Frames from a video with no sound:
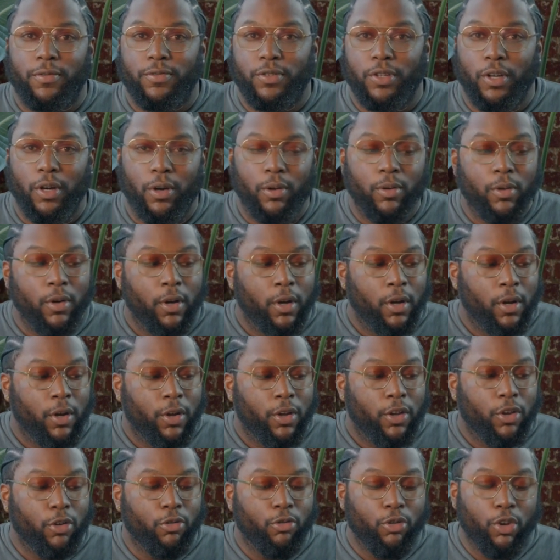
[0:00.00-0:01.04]
So
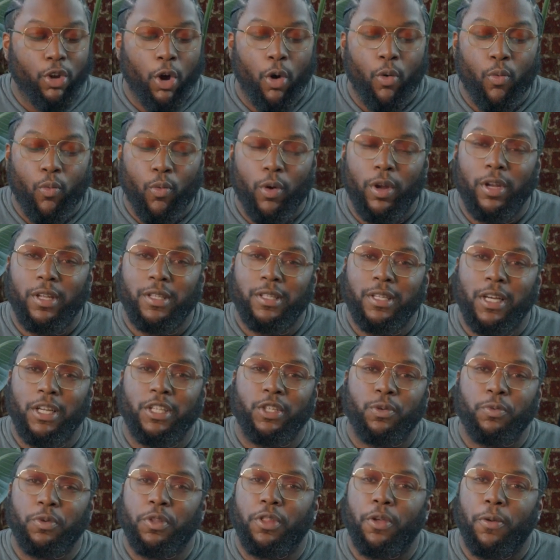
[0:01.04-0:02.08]
you don't want to touch
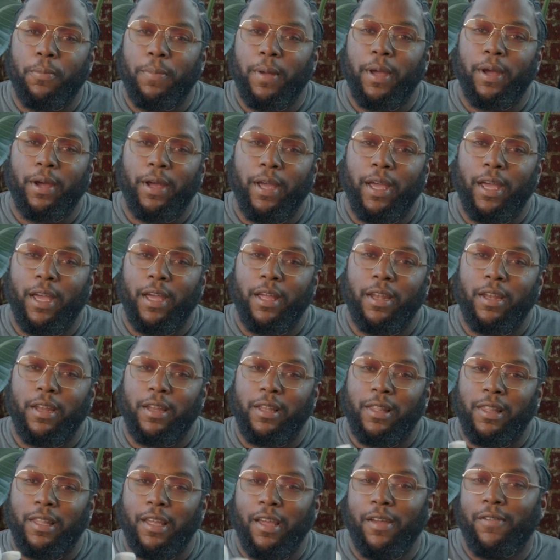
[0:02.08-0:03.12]
it with your bare hand
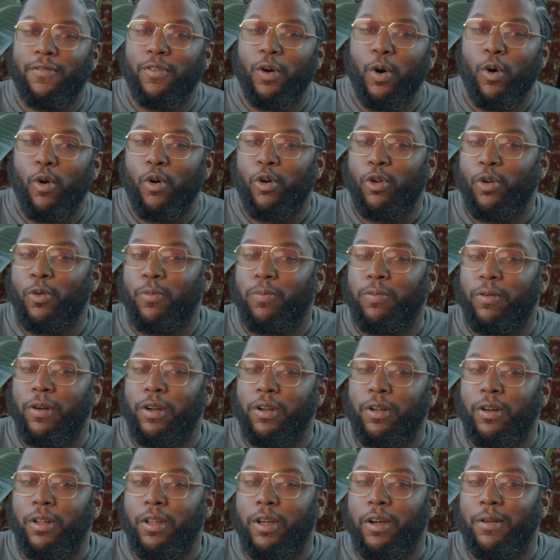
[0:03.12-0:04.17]
and leave an oil print
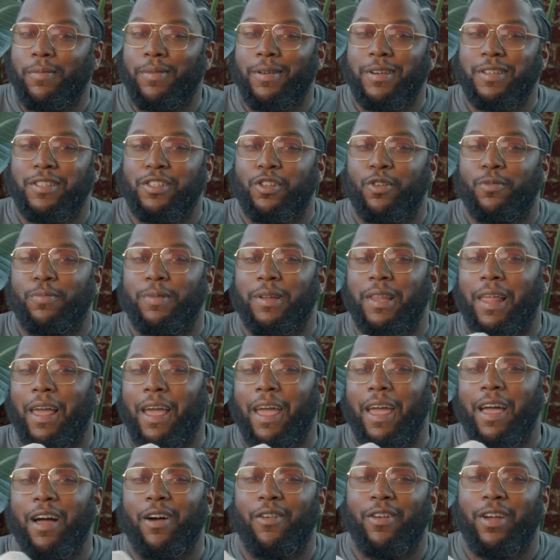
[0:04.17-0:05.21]
on there because it'll be like
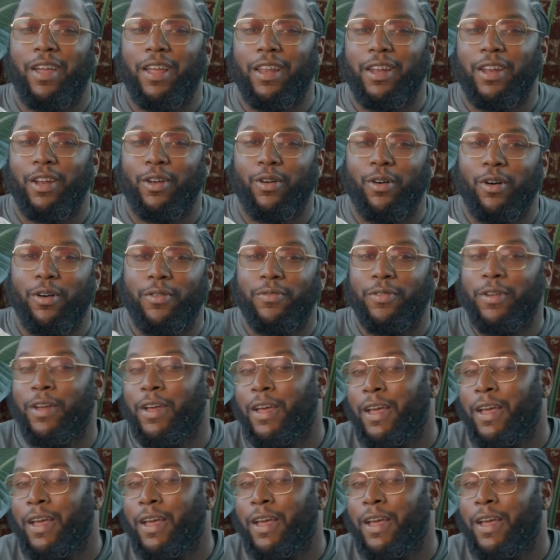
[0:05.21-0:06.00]
hell getting it off.